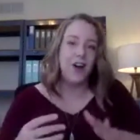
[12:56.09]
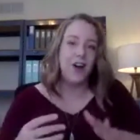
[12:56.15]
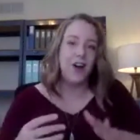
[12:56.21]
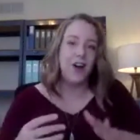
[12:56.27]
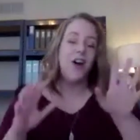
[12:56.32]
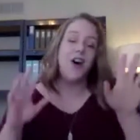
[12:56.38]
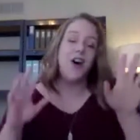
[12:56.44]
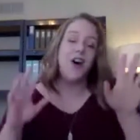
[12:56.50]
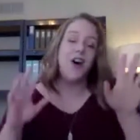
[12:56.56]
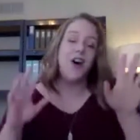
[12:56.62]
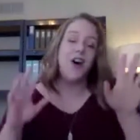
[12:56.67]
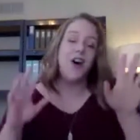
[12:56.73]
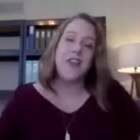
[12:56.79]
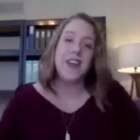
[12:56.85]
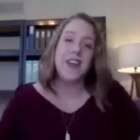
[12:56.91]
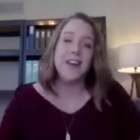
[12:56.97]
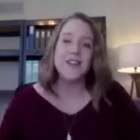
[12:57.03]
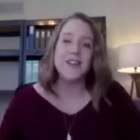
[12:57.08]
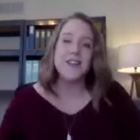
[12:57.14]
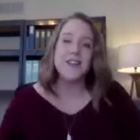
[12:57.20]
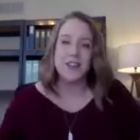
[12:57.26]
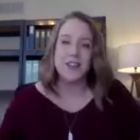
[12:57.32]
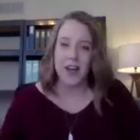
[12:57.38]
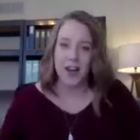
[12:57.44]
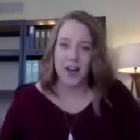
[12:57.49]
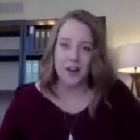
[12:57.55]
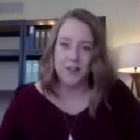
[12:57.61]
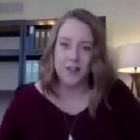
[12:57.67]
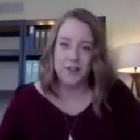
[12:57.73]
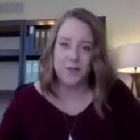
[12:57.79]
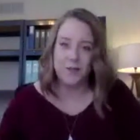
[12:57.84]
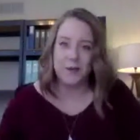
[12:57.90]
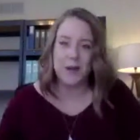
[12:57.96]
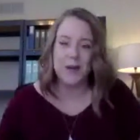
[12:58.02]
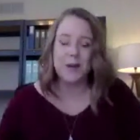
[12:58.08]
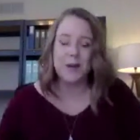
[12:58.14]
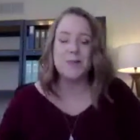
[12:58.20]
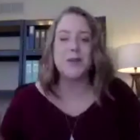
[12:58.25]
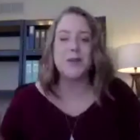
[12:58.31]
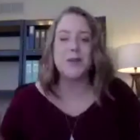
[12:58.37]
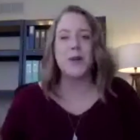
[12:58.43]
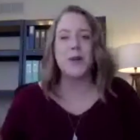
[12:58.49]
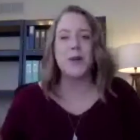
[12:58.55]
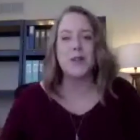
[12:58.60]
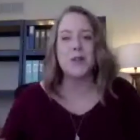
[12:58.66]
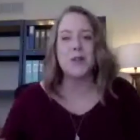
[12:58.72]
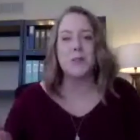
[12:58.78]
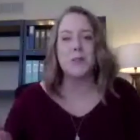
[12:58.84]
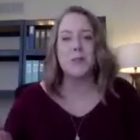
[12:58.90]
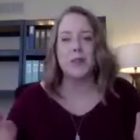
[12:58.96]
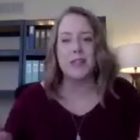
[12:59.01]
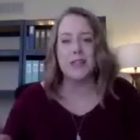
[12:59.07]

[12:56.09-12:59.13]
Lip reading: all the other stuff becomes so much more